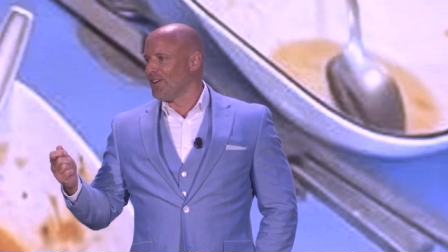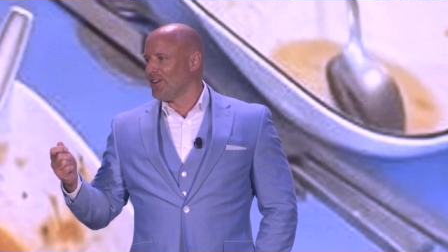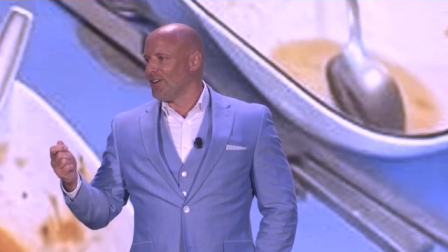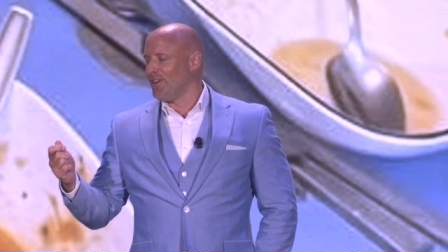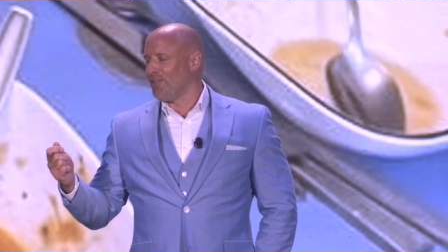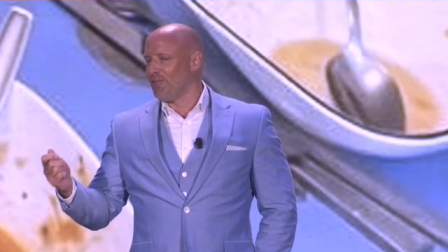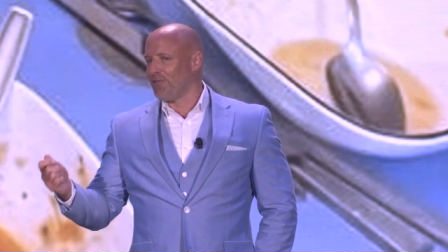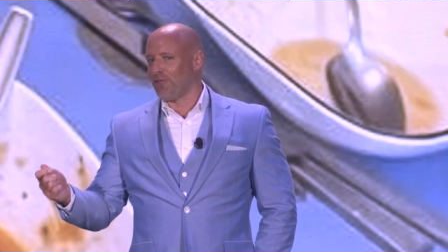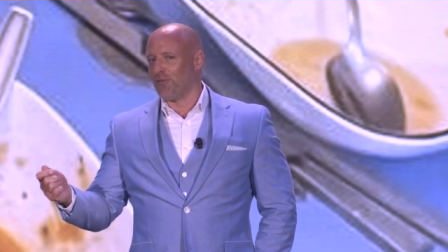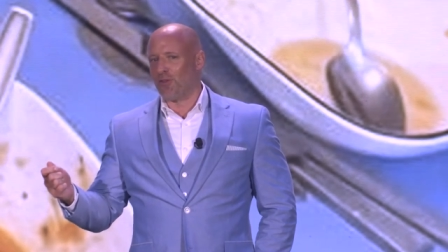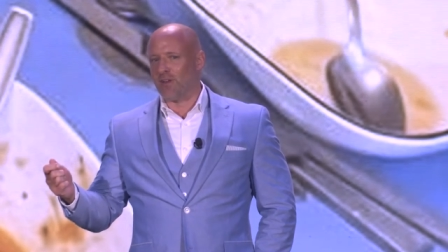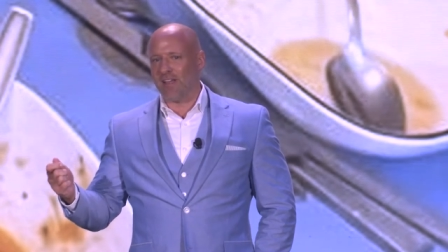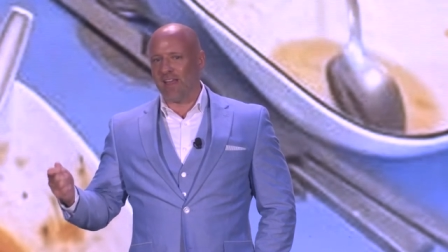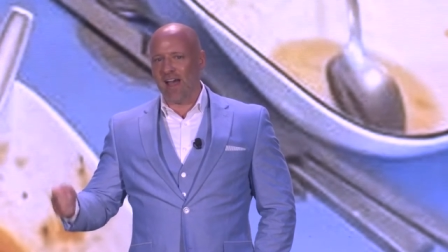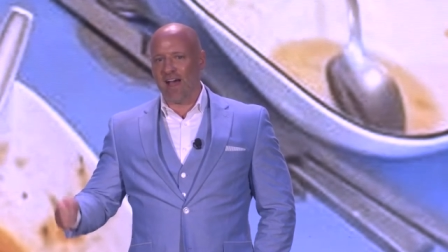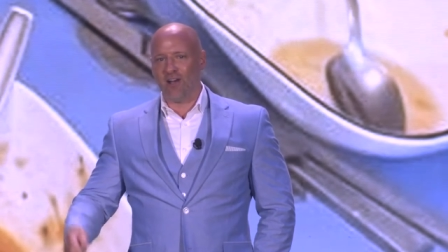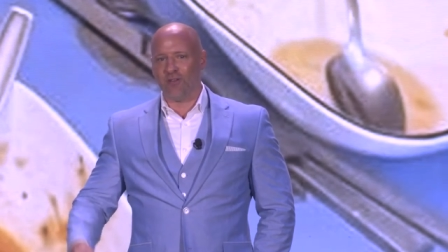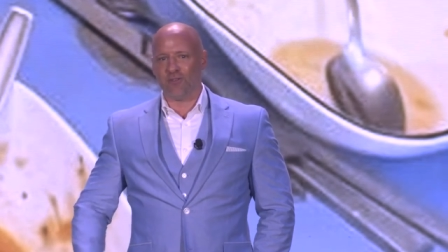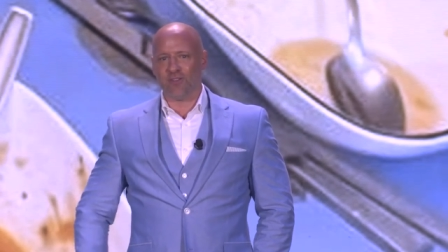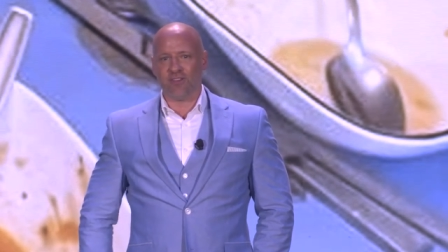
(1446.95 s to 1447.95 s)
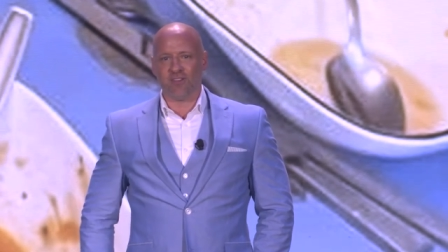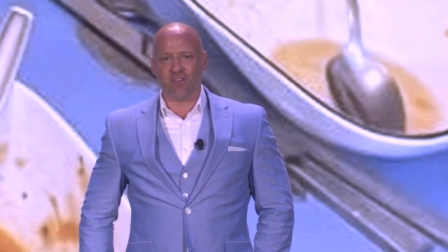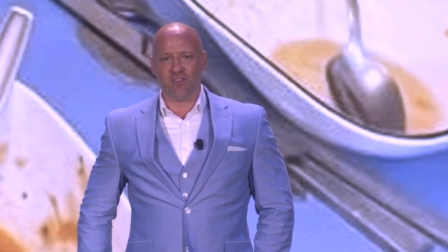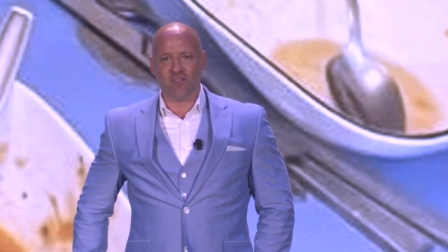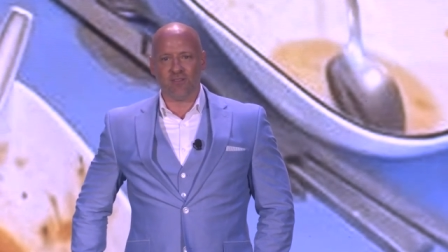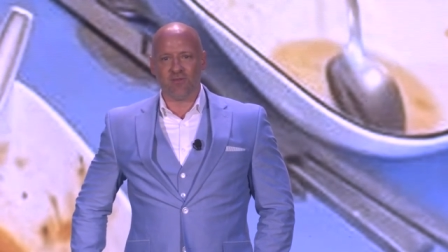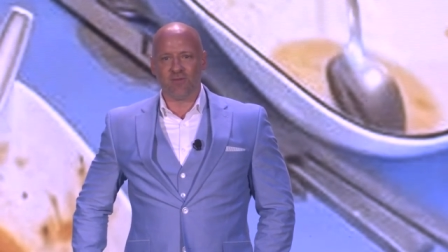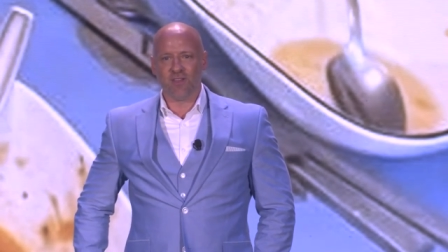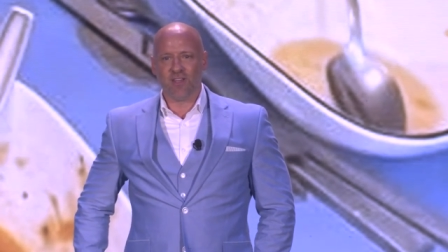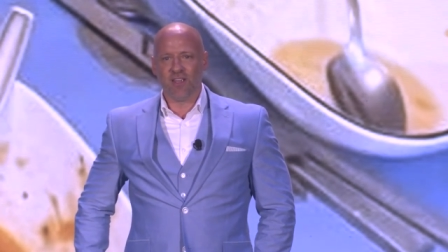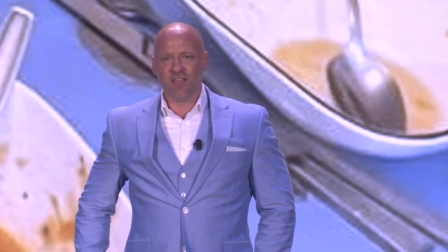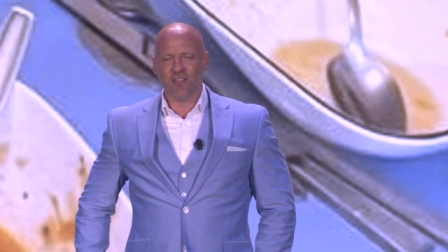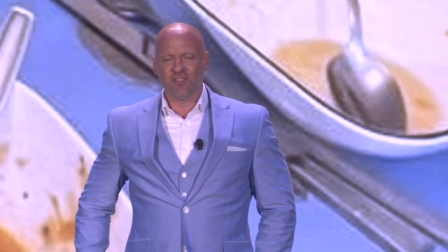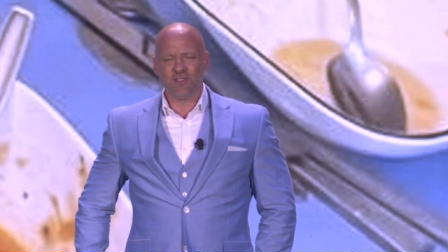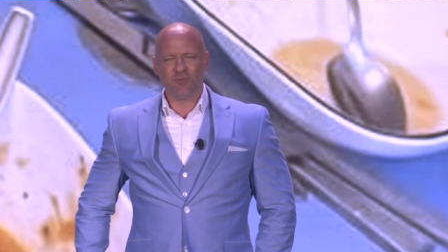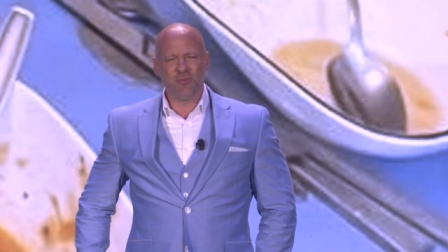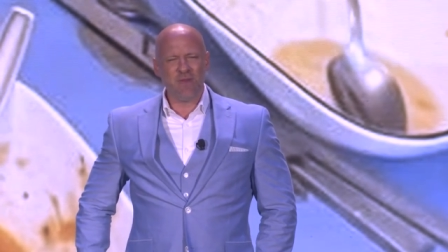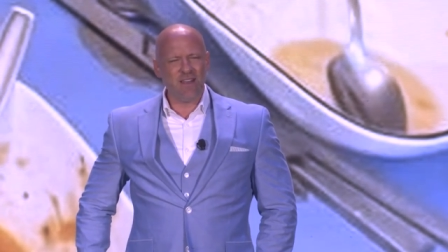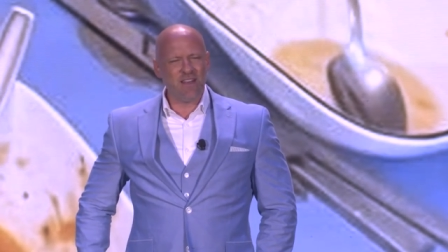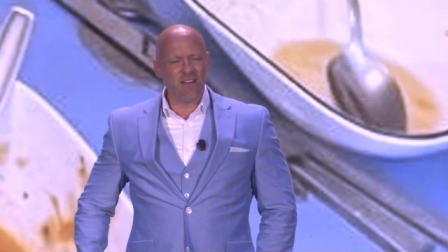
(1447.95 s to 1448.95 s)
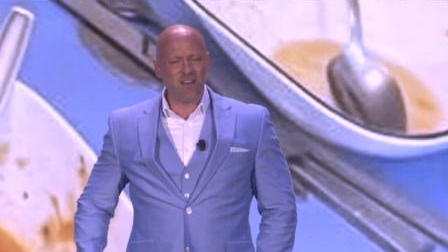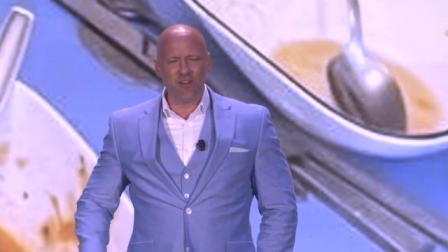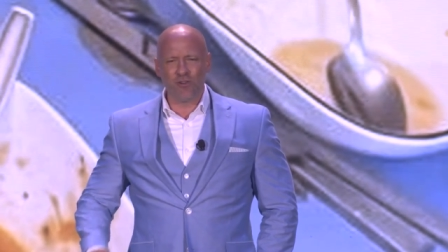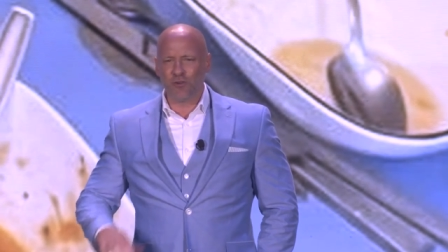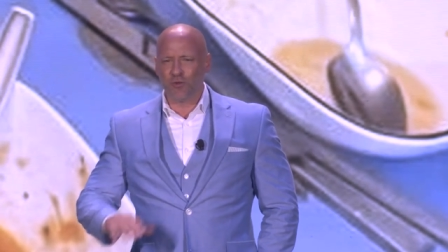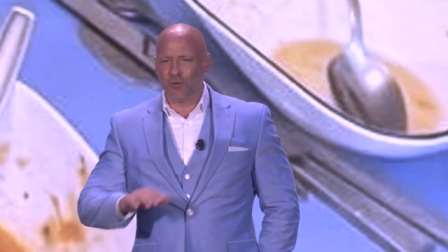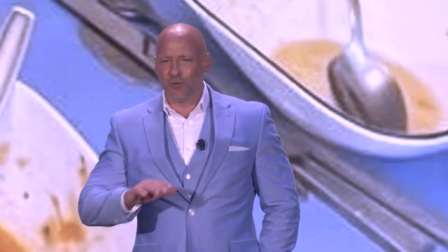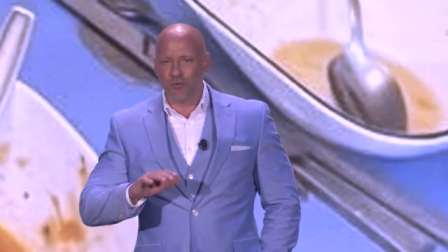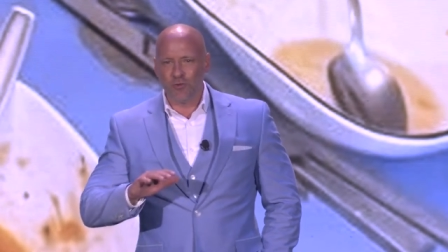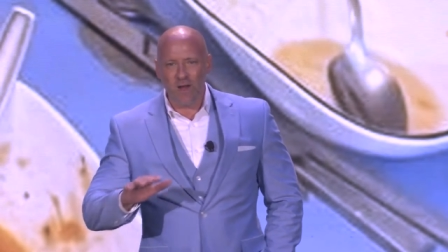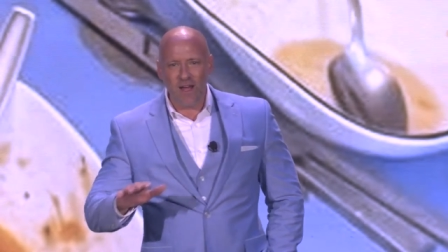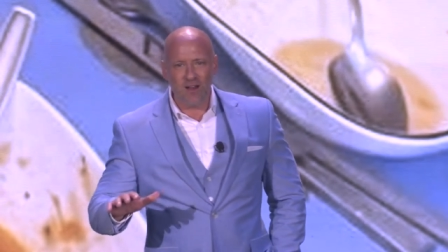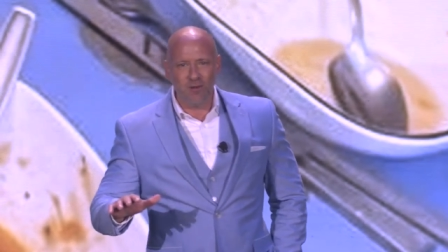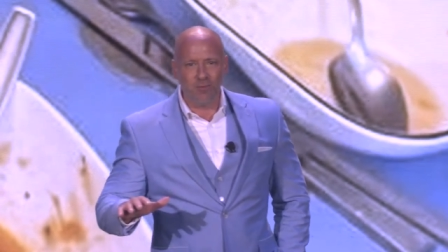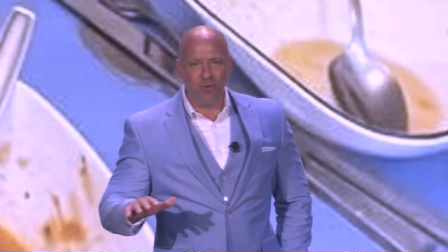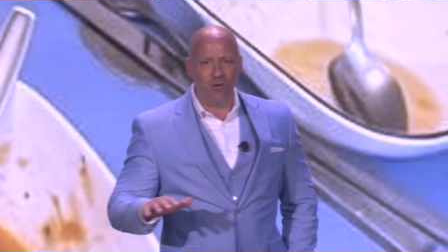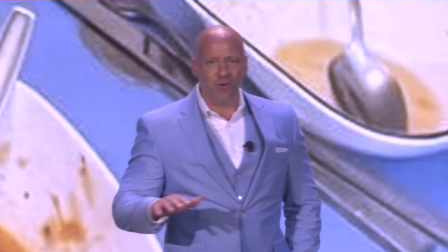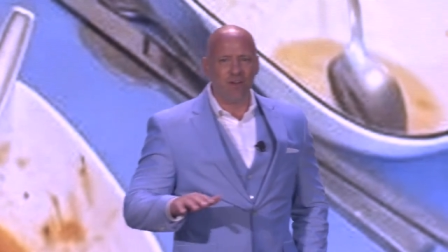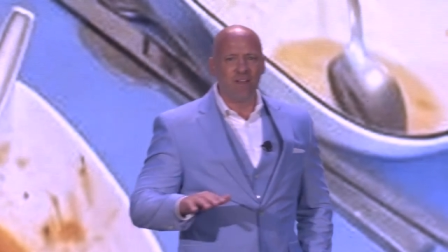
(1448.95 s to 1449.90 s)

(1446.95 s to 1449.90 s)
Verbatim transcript: of free housing. She made an incredible,